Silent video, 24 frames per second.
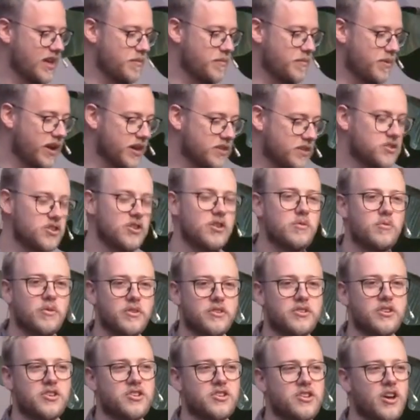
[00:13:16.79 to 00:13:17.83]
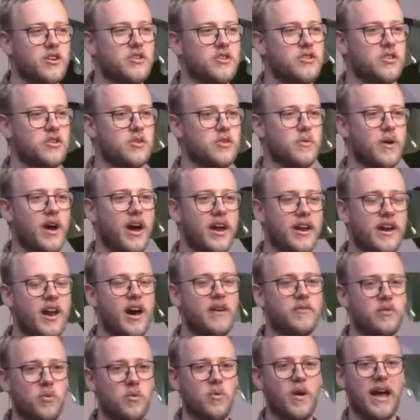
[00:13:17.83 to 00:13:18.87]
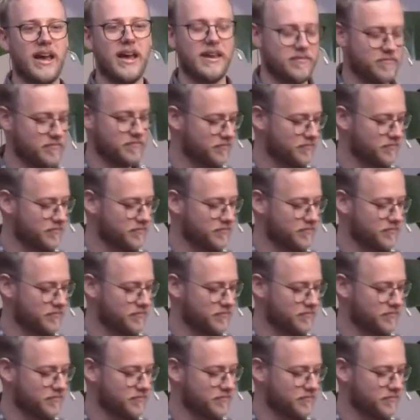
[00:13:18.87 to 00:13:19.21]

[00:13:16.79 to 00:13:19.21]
but I do want to show you another way."